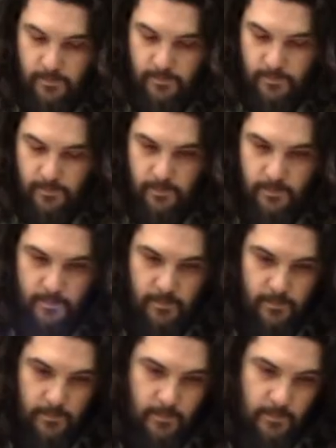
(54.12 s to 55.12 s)

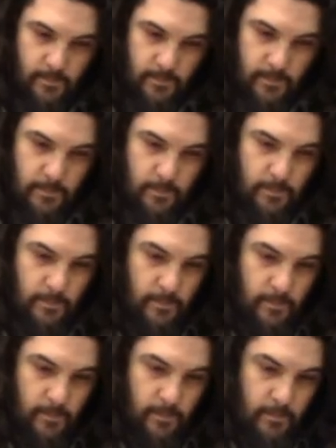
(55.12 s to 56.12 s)

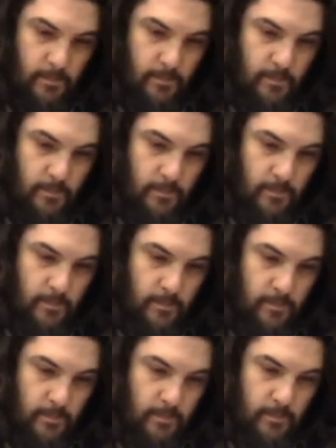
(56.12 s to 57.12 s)

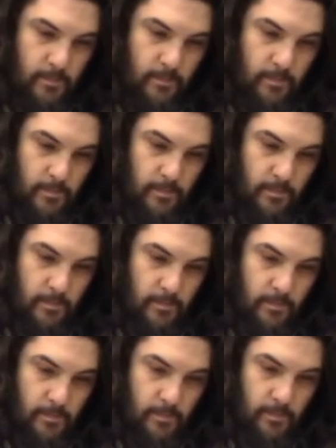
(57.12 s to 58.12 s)

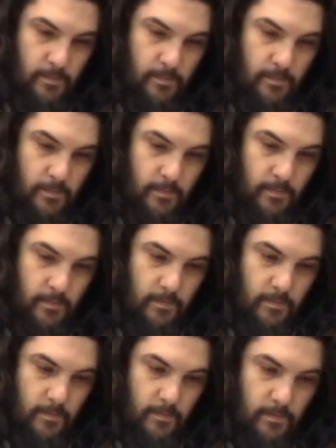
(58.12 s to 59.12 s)

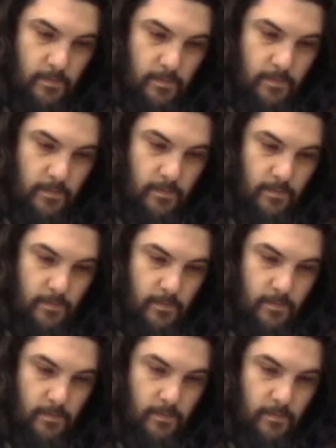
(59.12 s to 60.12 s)

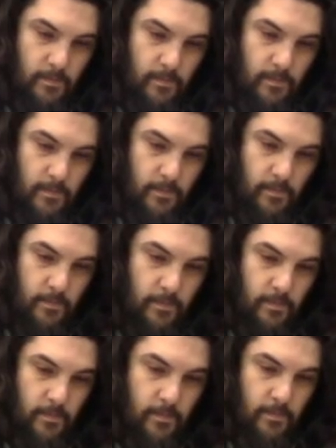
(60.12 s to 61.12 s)

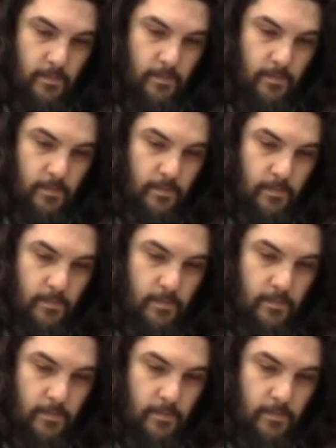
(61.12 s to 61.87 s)
[no speech]